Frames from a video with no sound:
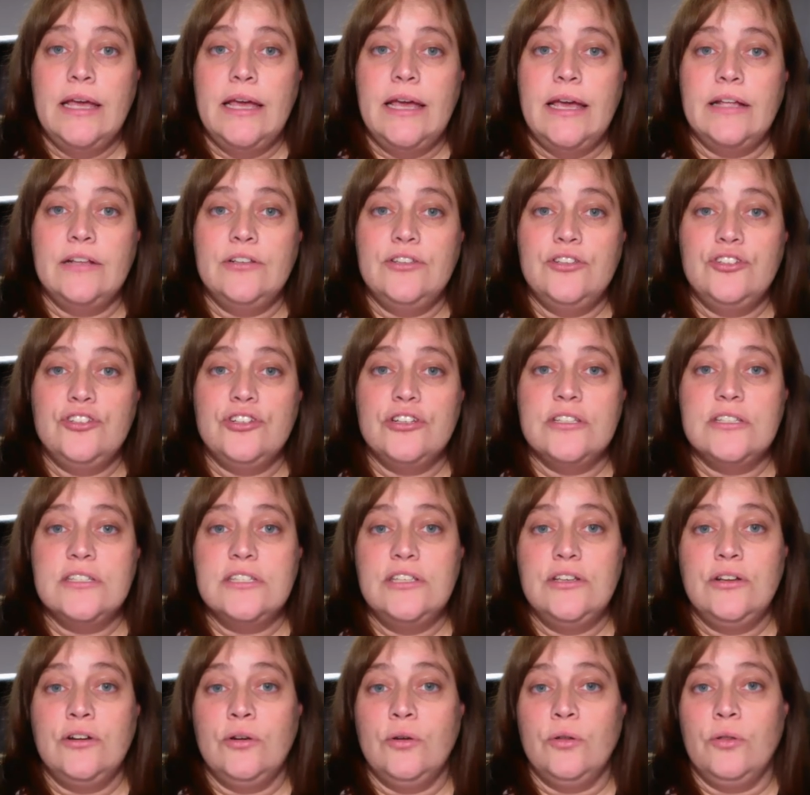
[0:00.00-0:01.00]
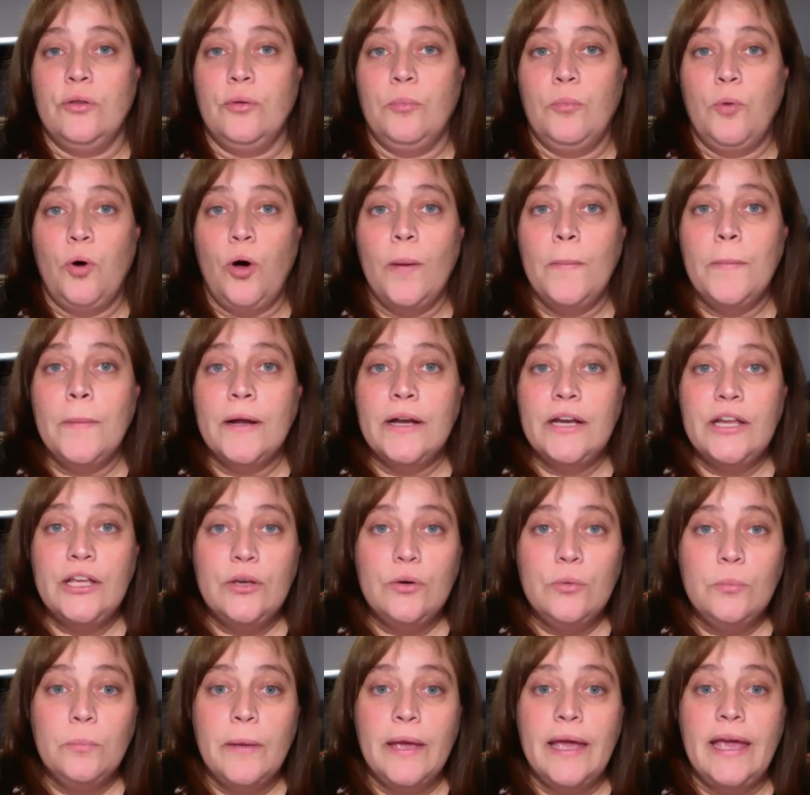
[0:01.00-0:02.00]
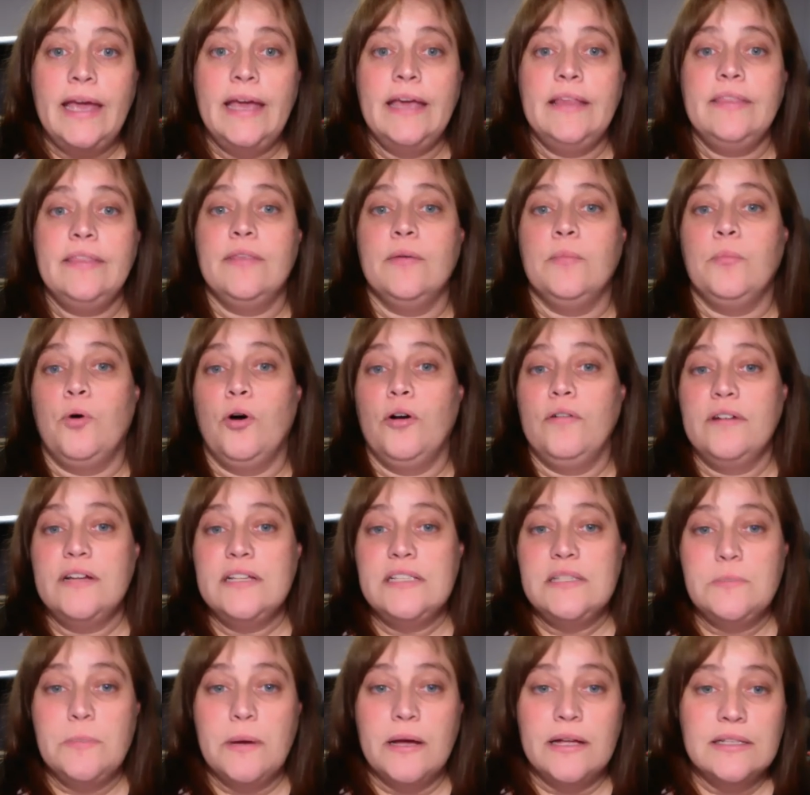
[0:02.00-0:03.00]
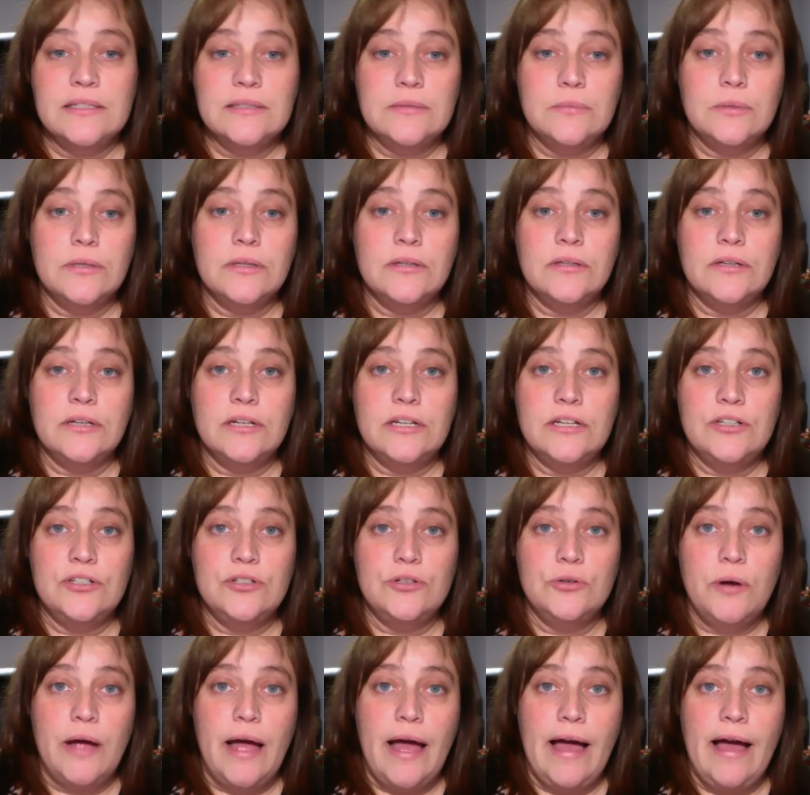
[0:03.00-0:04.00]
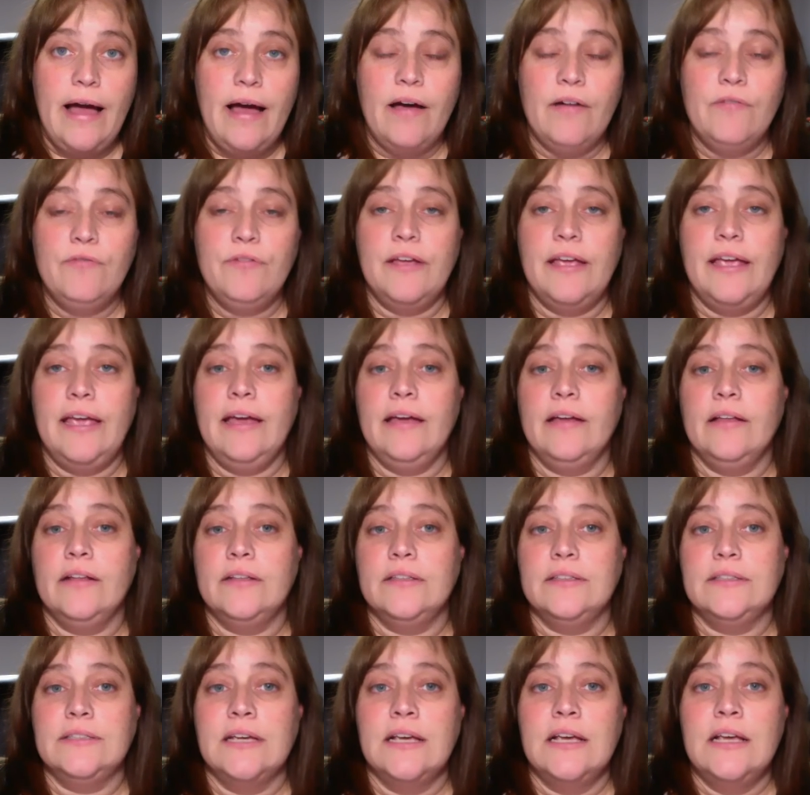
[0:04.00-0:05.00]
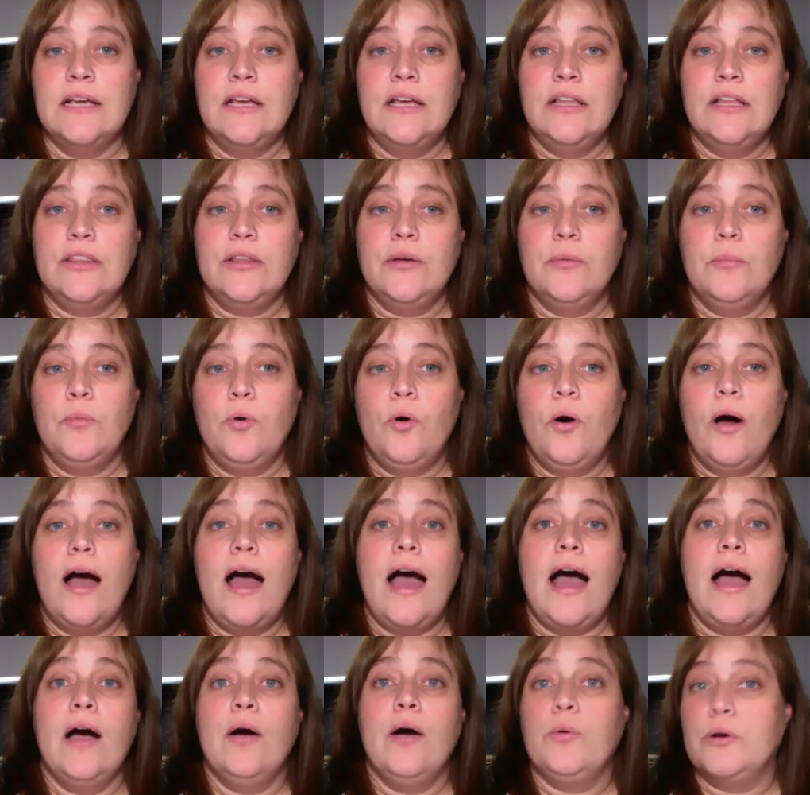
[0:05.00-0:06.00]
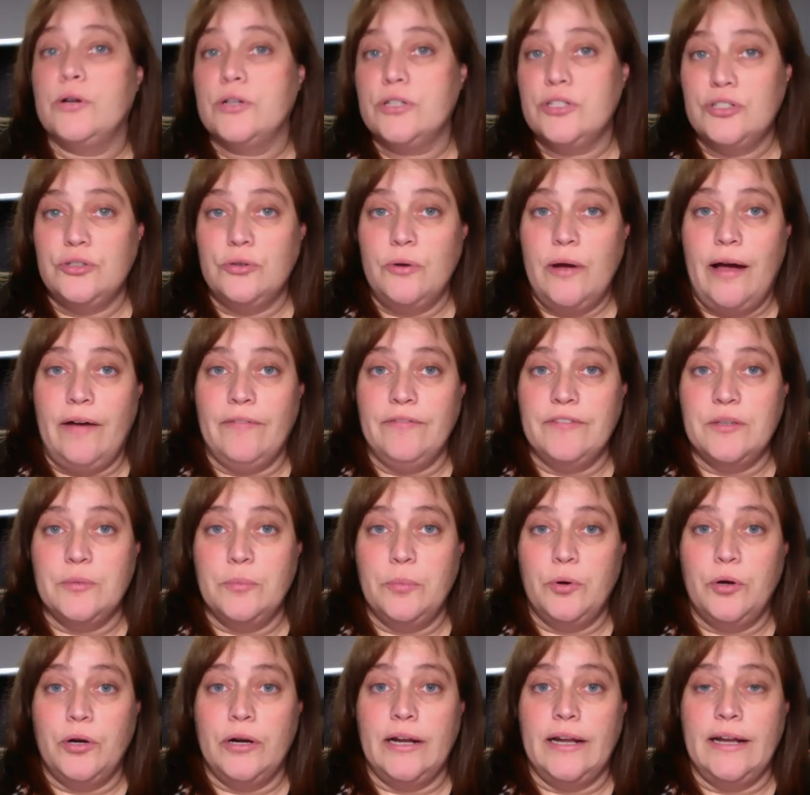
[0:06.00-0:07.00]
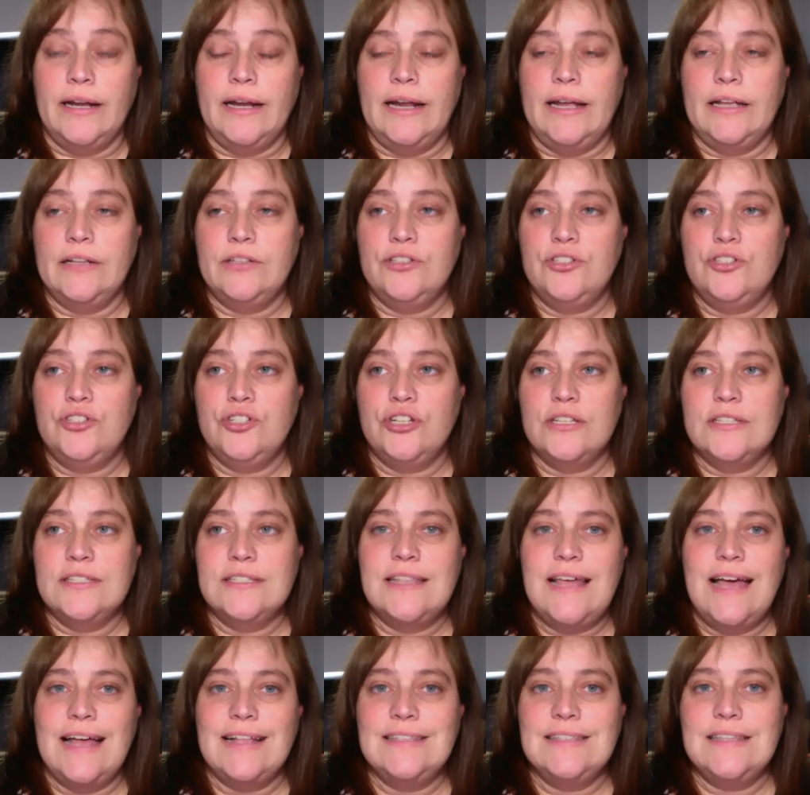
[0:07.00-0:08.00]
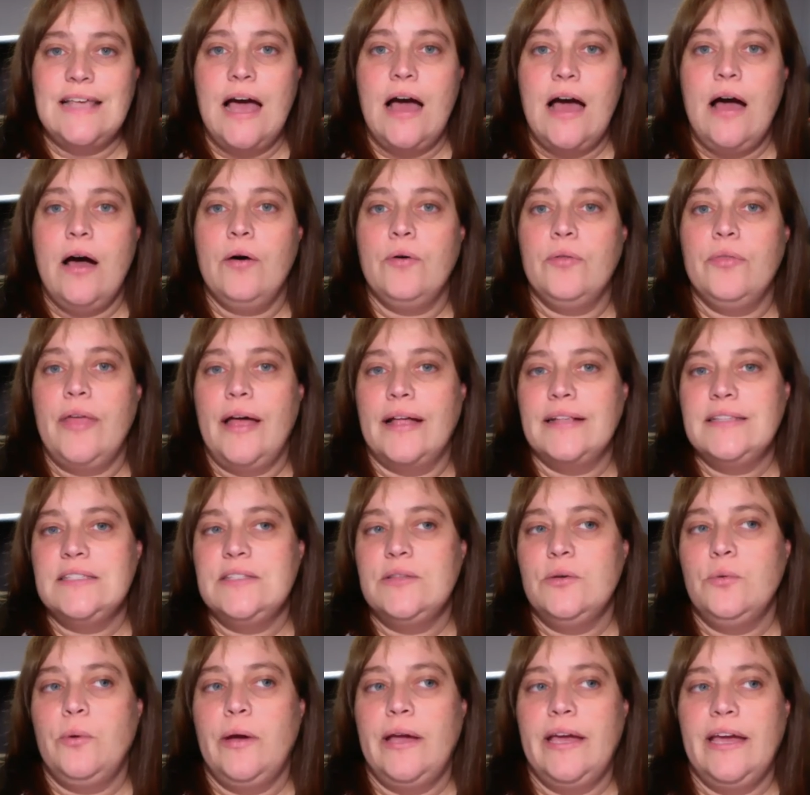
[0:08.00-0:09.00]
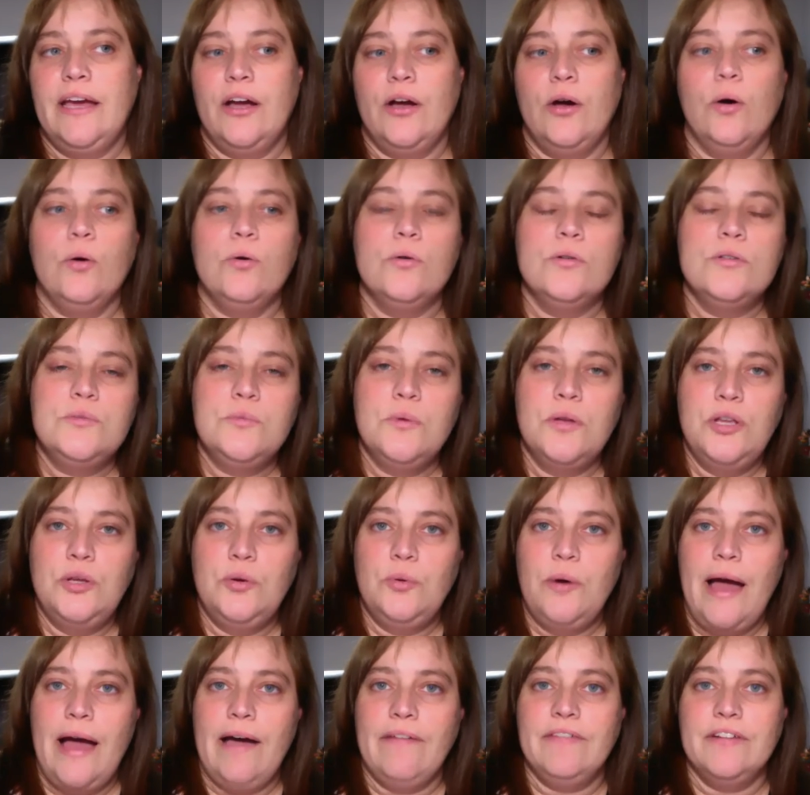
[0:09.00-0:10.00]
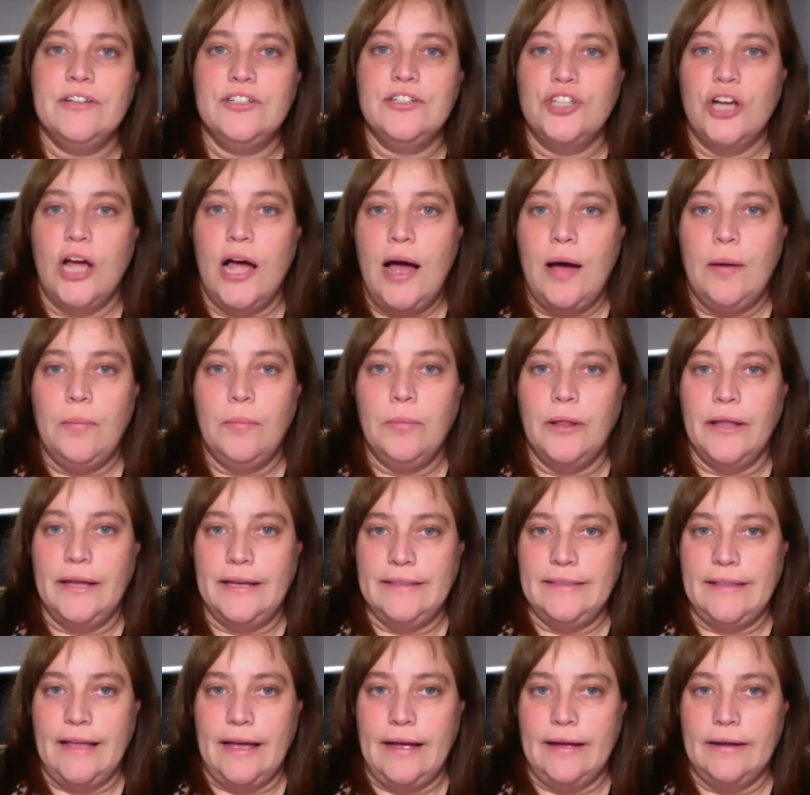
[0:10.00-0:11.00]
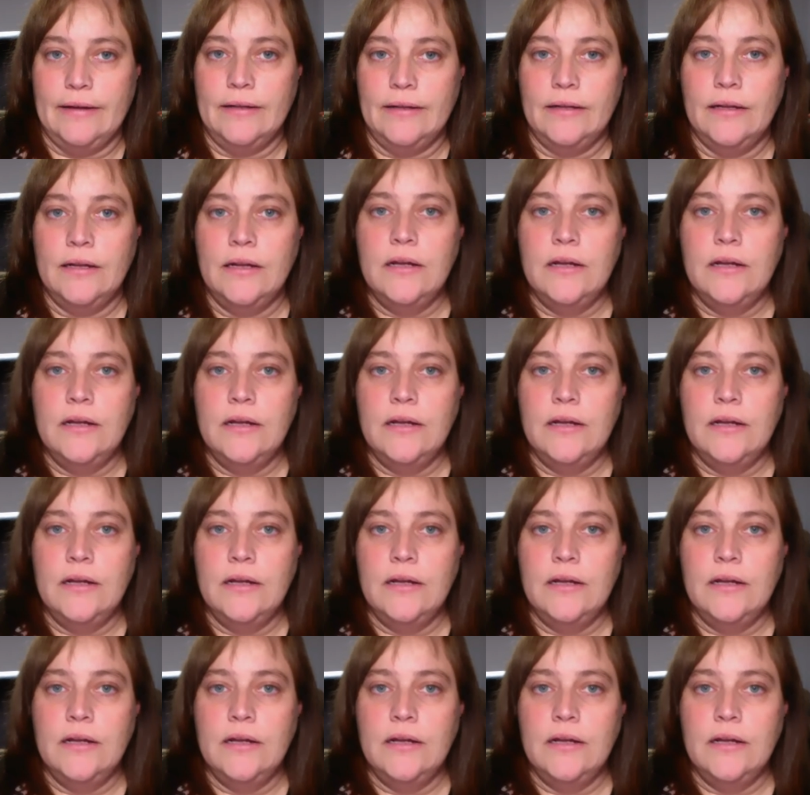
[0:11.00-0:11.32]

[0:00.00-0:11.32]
It's just, the more money you make, the more responsibilities you have, and the more hours you have to put in. It's just that's the way it goes when you have a job like that.